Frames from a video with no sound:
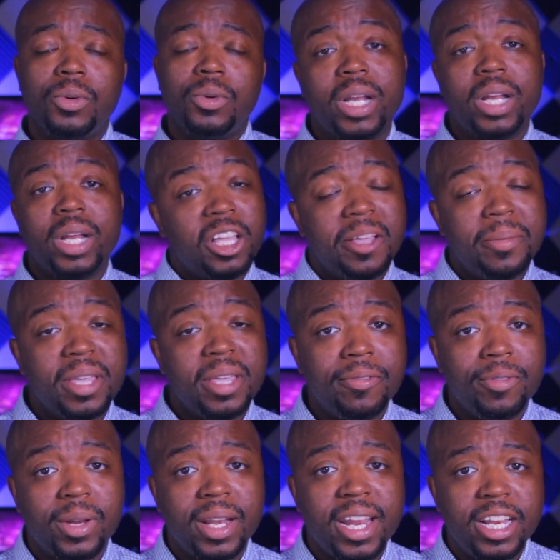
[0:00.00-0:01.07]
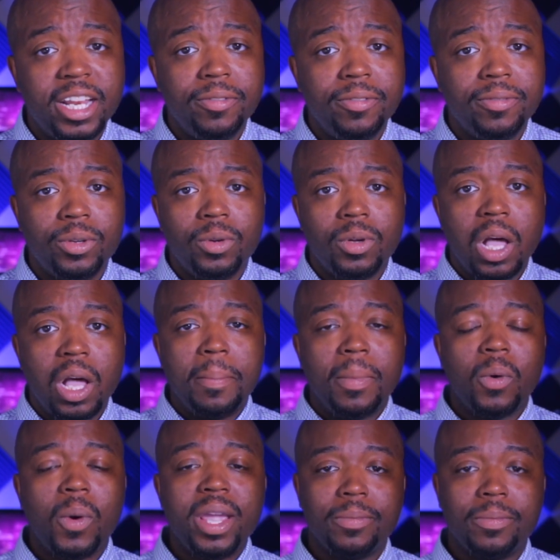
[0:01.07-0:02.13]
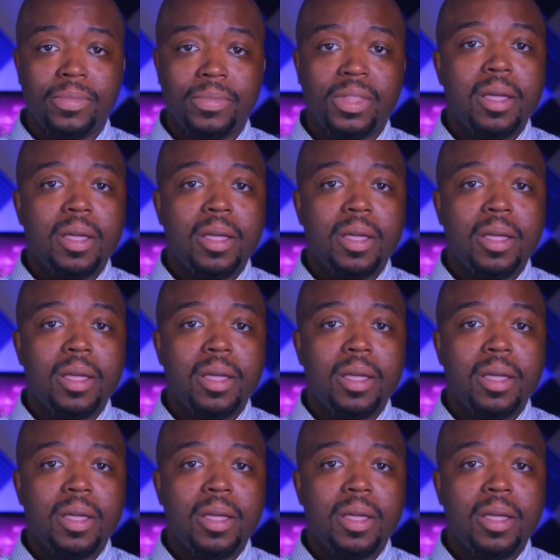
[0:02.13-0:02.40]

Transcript: So when I come in for that interview, I'm great.